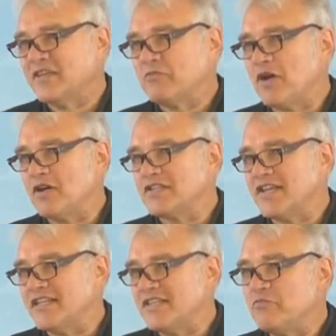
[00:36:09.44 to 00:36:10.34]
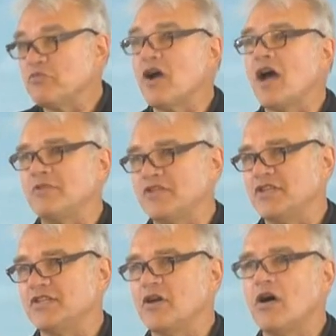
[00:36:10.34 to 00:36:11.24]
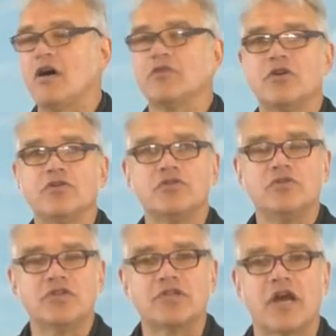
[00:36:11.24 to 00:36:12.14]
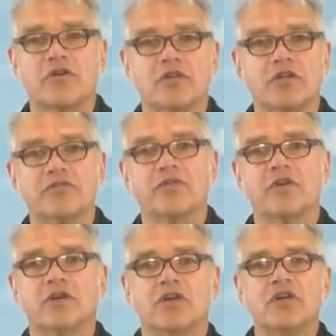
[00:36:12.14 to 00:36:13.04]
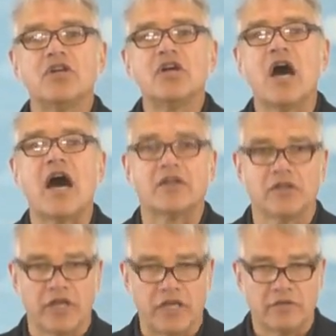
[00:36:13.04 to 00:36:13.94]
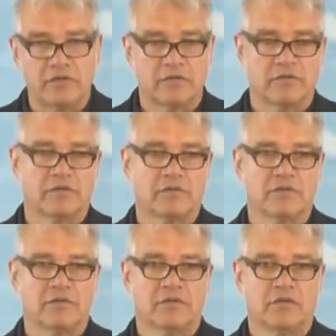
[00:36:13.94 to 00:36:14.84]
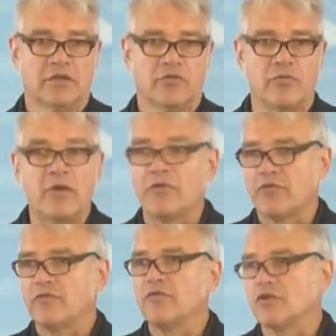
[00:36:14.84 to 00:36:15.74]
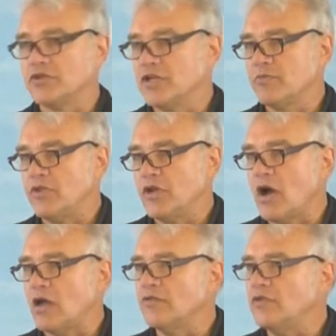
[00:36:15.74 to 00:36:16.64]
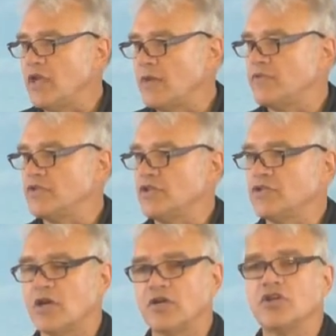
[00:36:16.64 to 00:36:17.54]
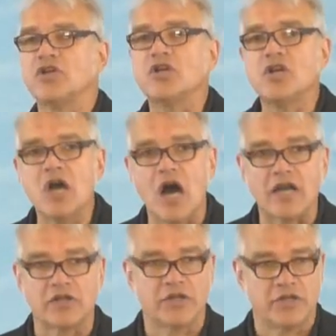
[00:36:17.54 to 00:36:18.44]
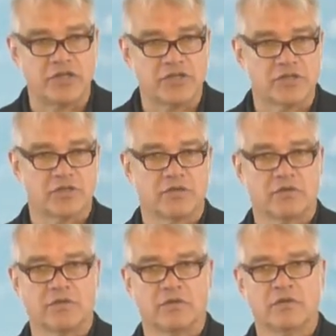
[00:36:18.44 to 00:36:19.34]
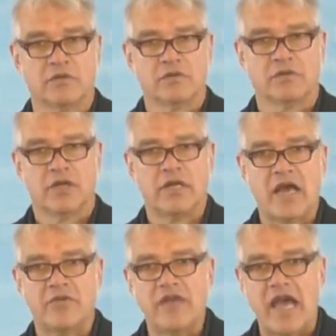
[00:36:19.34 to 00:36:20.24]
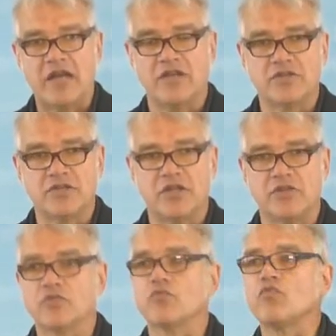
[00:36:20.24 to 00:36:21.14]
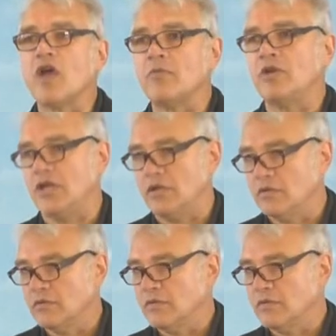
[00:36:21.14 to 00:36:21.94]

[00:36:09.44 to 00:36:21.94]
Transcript: And Paul says, he promises all those who desire to live godly. Remember from 1 Timothy, all of the emphasis on godliness and how that is the remedy.